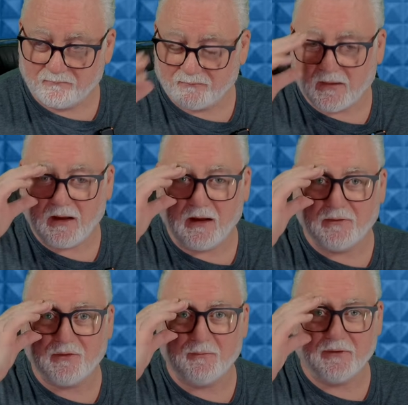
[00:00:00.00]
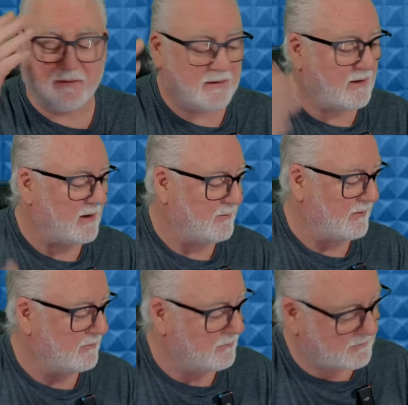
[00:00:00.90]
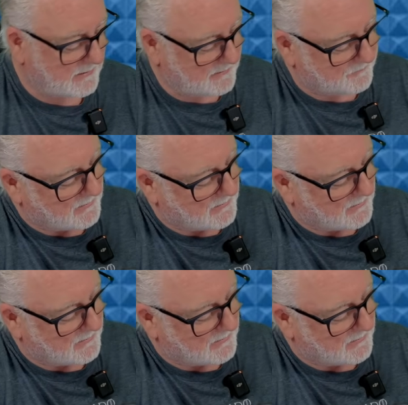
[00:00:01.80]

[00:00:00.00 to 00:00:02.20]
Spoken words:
Ah, something did happen. Okay.